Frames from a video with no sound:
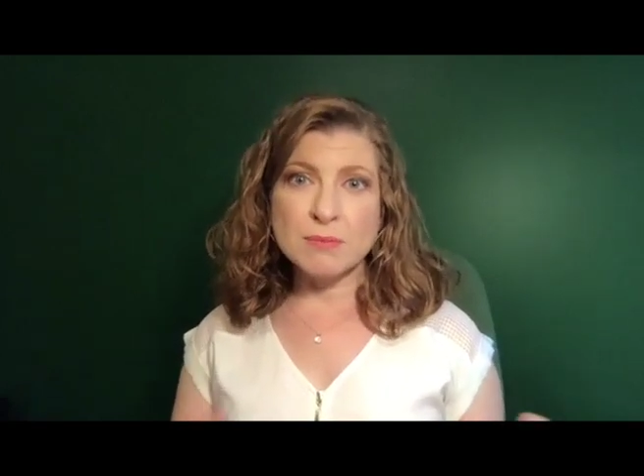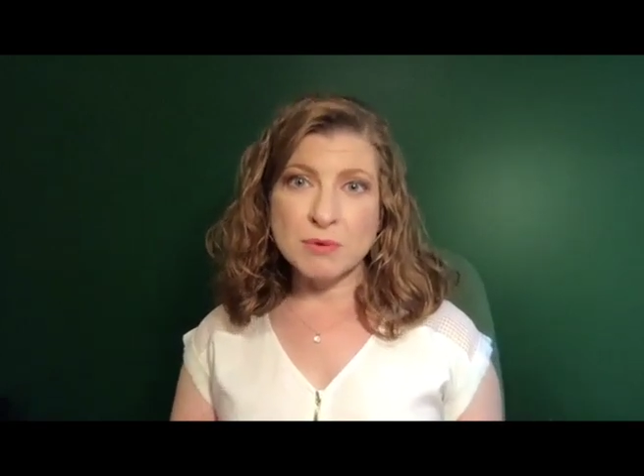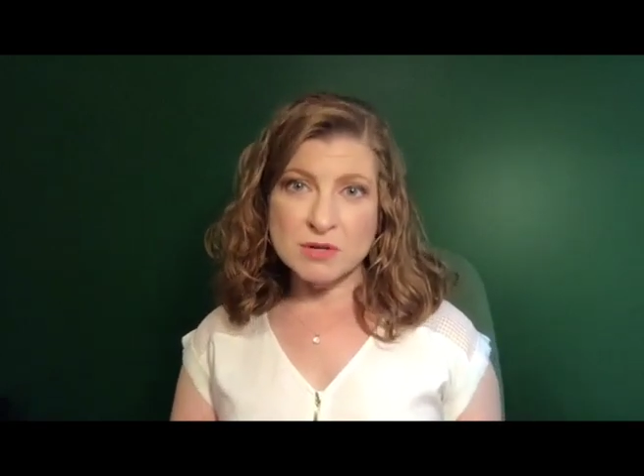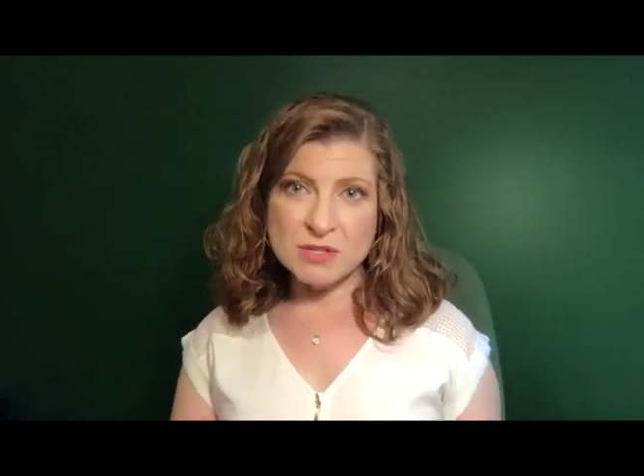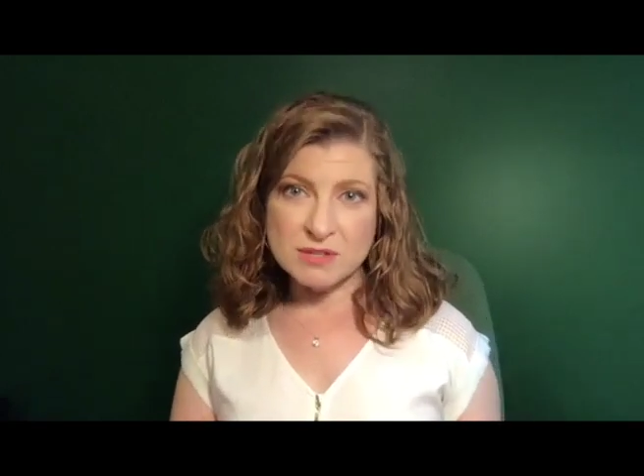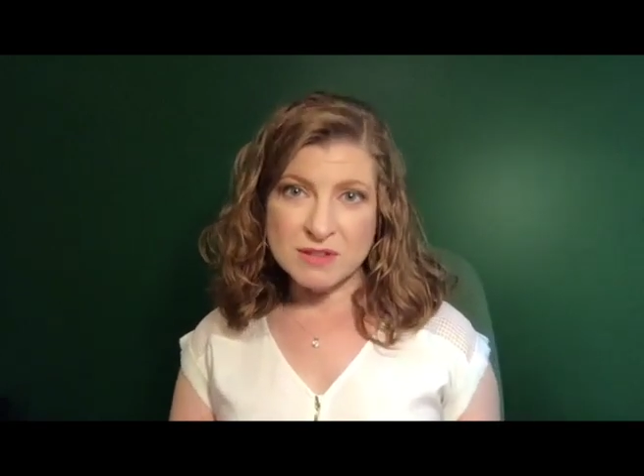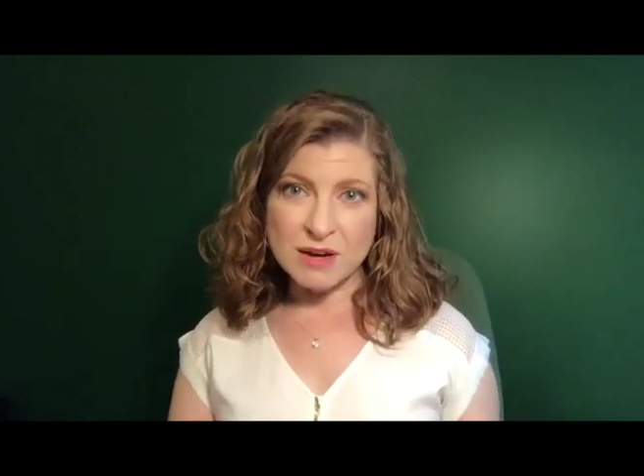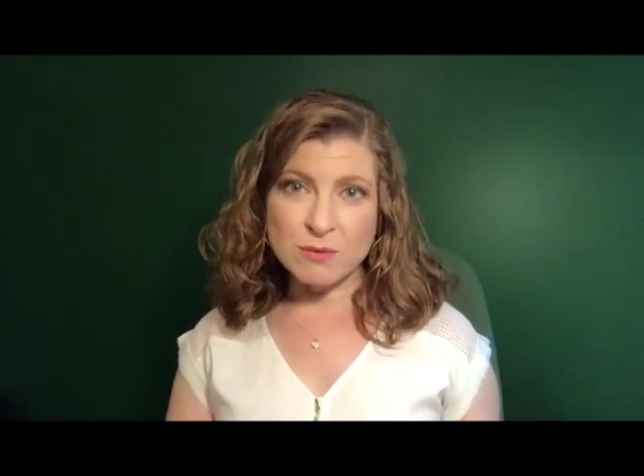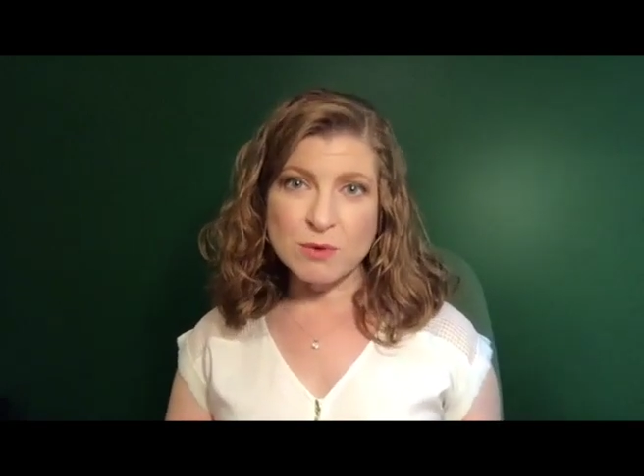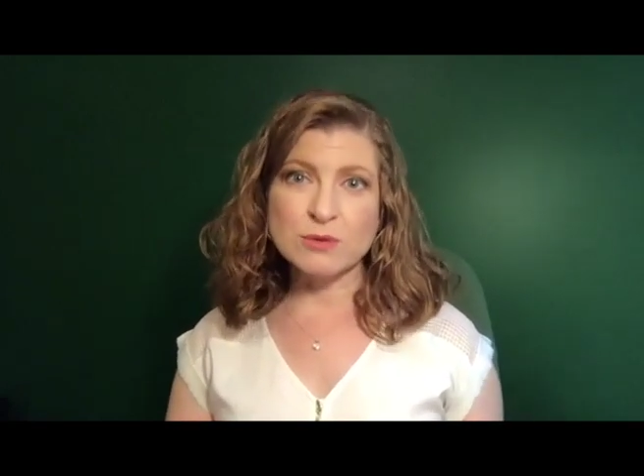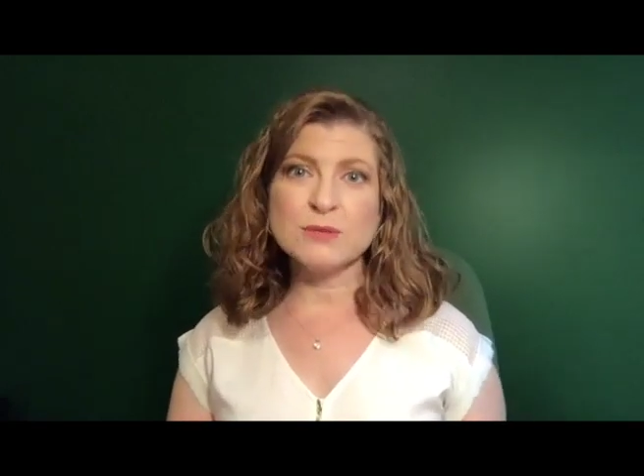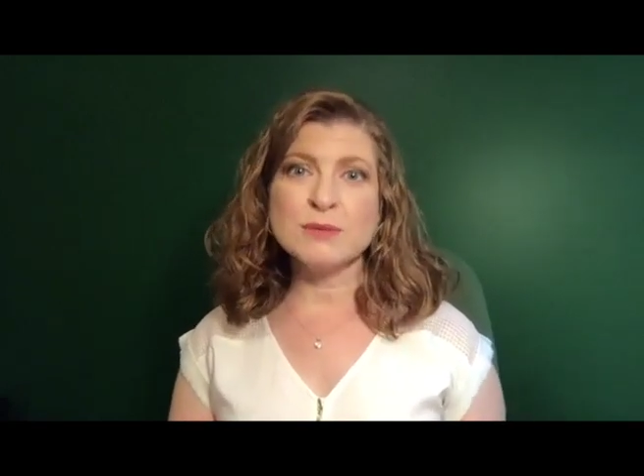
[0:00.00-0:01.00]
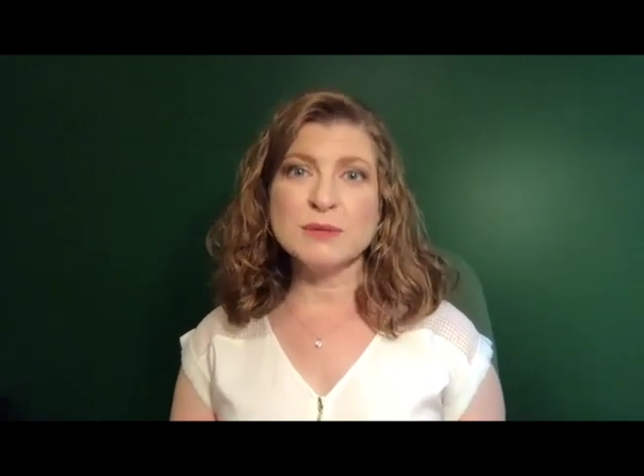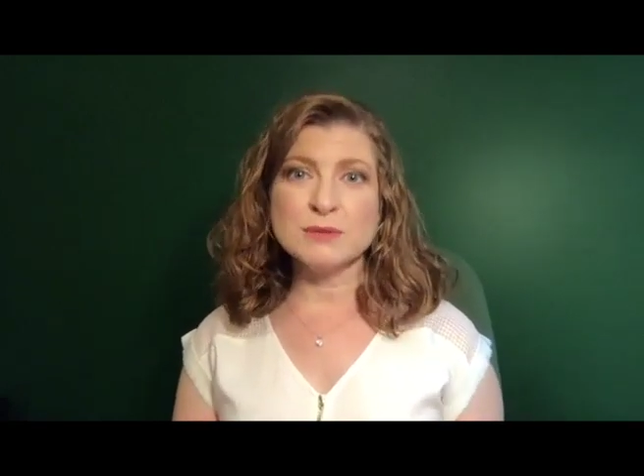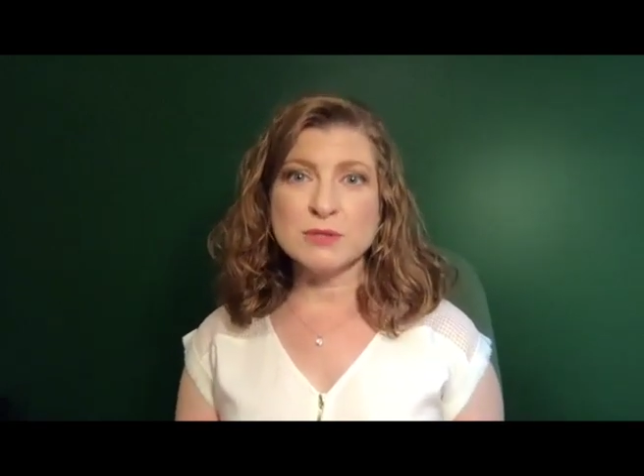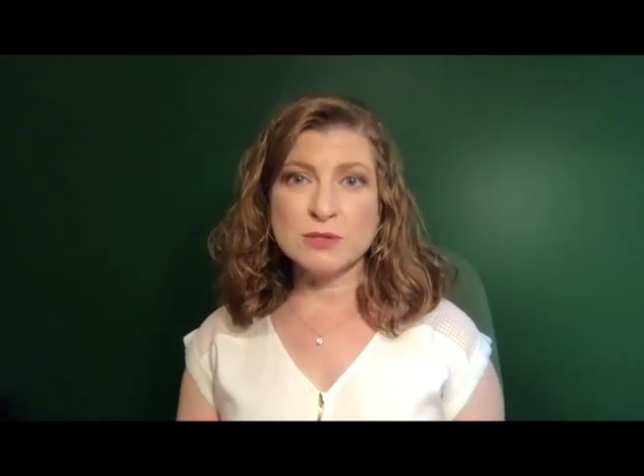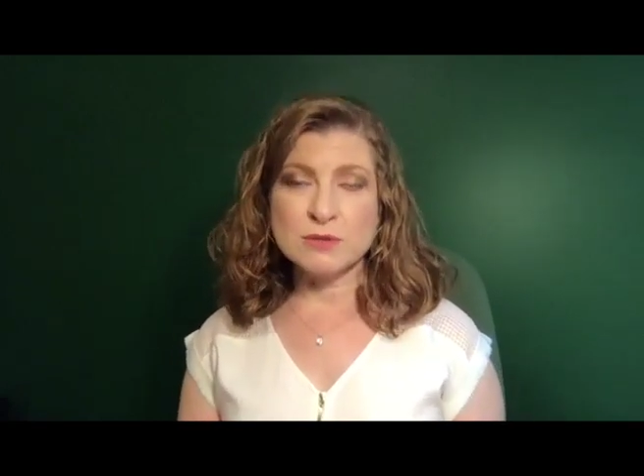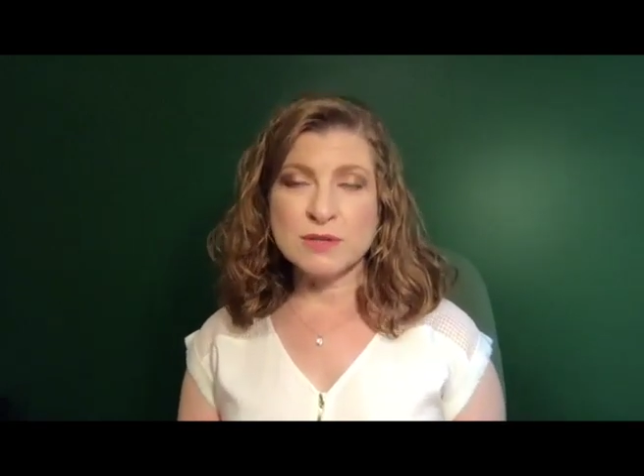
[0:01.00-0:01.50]
a person in that role to be able
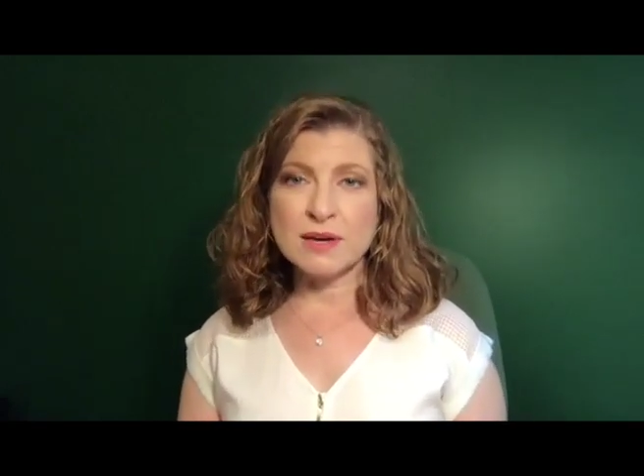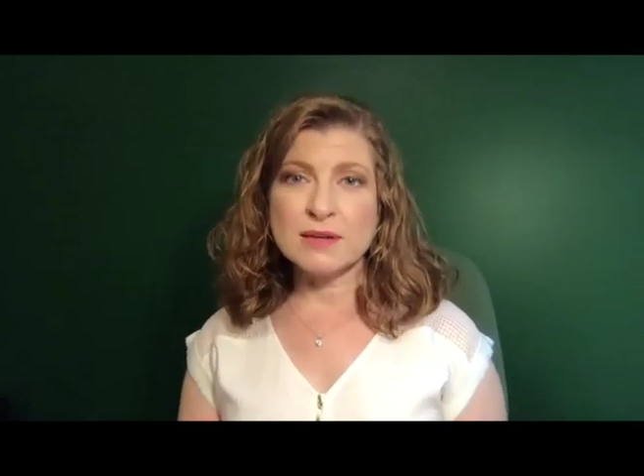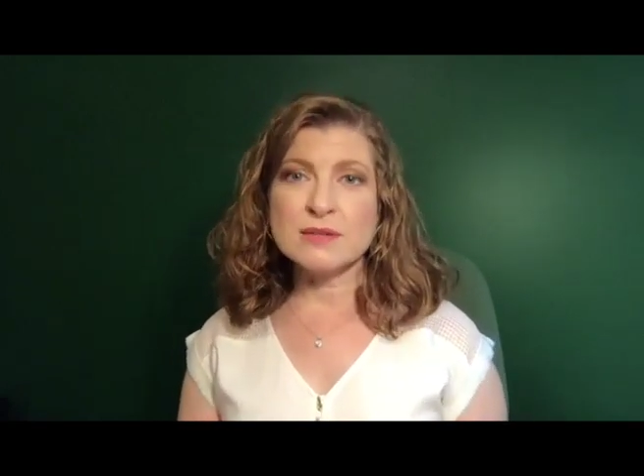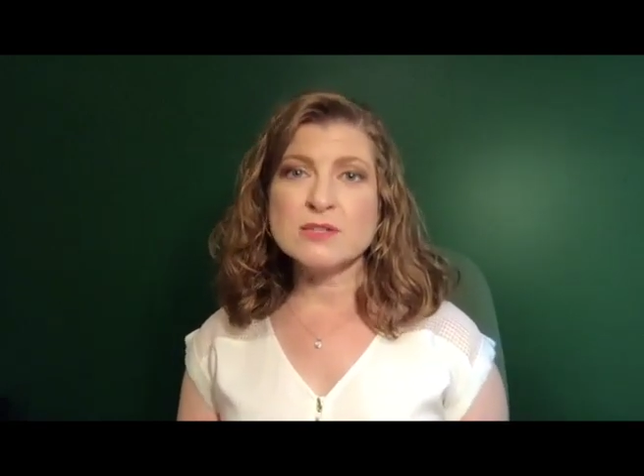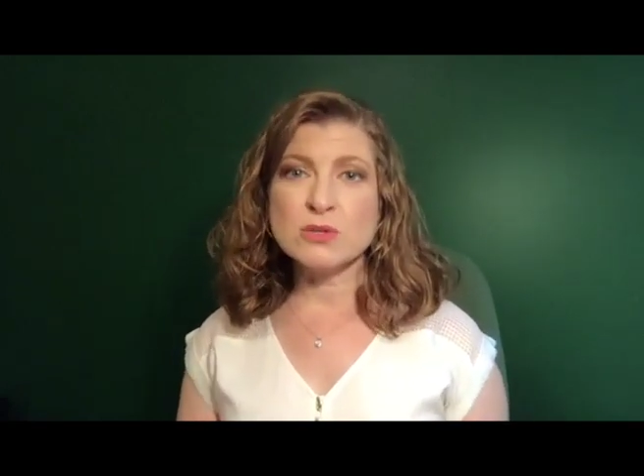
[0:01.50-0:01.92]
to do that.